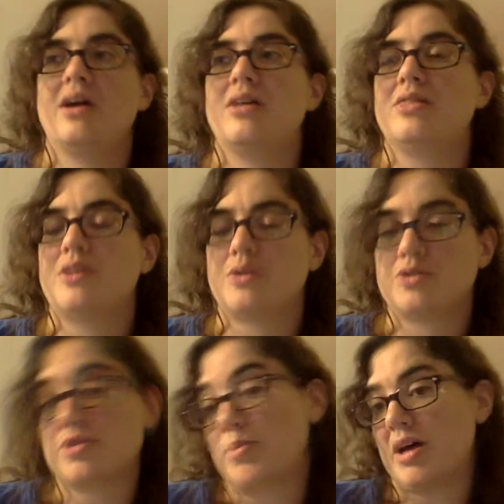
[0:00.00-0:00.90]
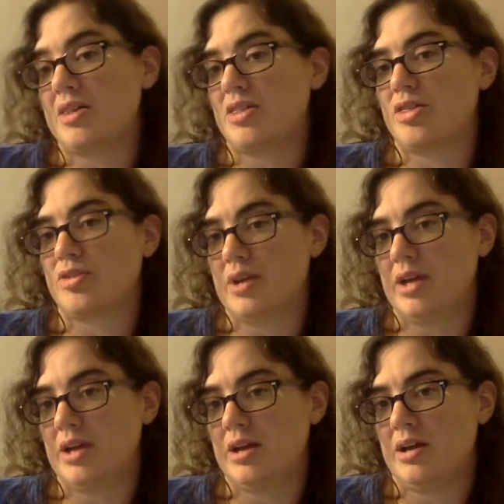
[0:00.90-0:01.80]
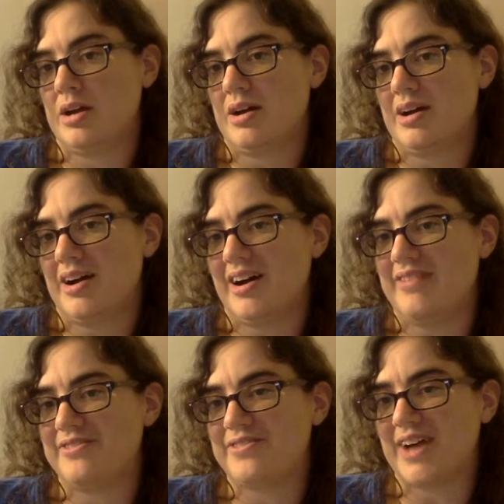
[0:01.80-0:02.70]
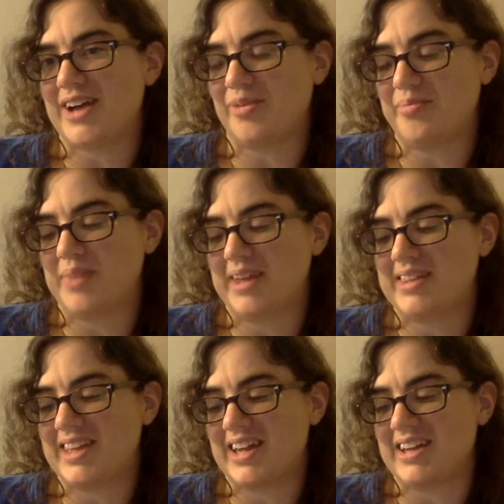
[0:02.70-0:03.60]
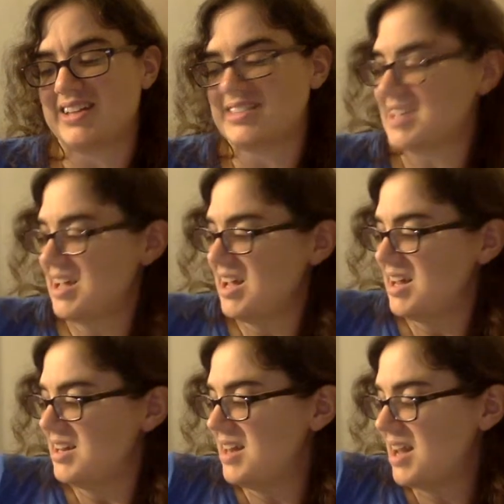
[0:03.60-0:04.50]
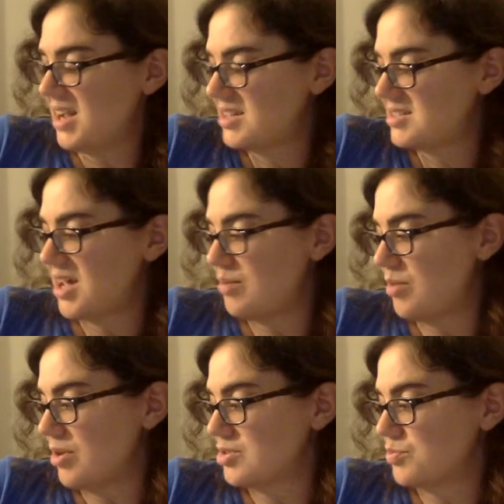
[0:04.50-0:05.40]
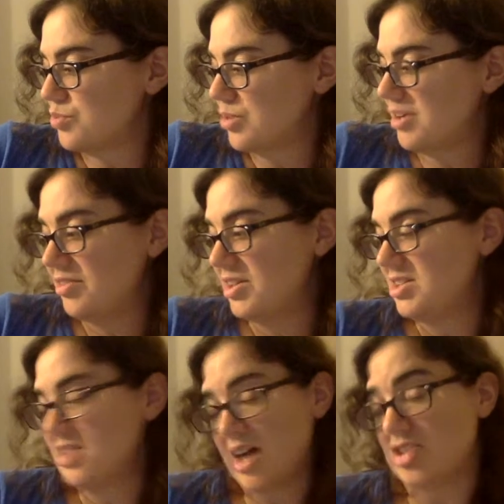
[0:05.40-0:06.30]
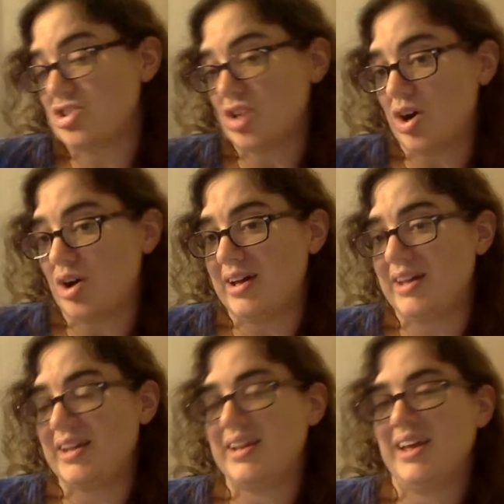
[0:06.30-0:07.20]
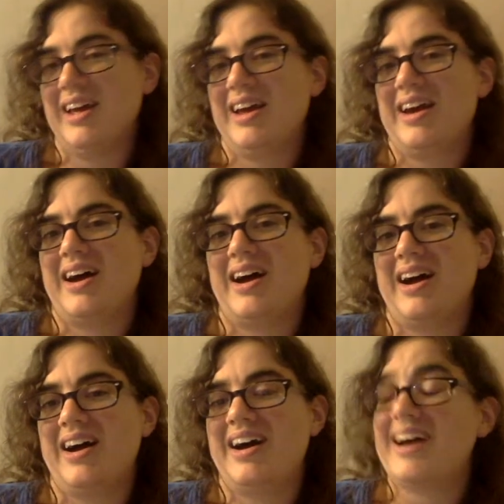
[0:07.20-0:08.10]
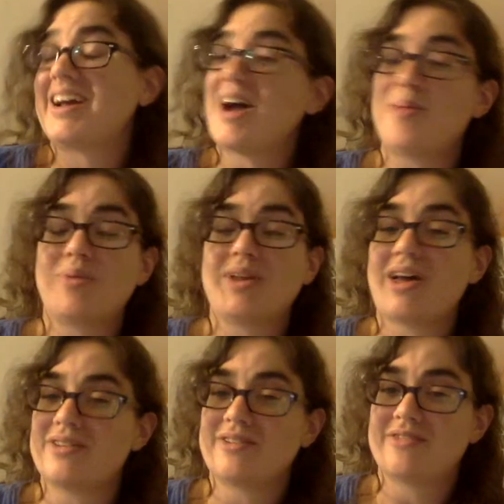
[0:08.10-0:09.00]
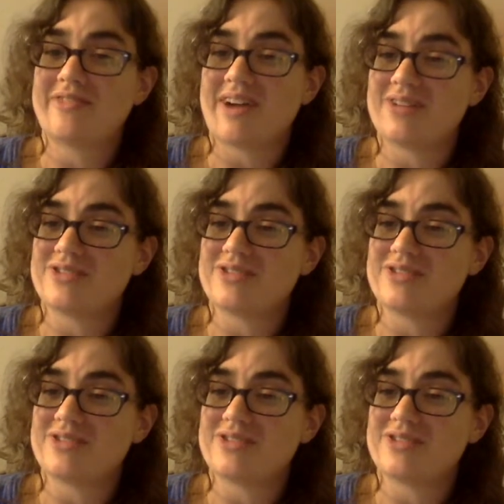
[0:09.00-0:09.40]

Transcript: Those are probably the 3 final big things. Next time, I'll just briefly touch on a couple other finer